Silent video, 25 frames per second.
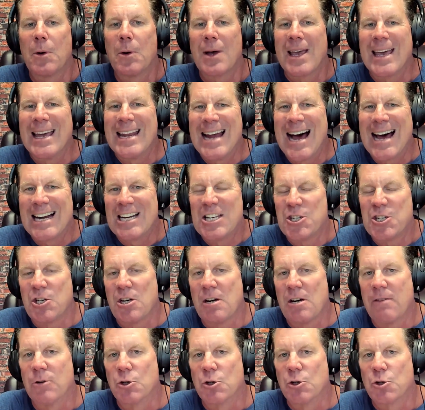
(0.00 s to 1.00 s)
cannot
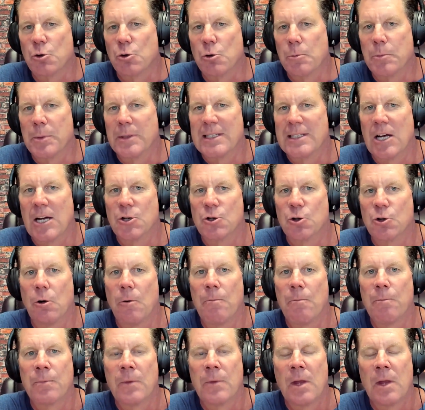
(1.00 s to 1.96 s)
achieve their true potential.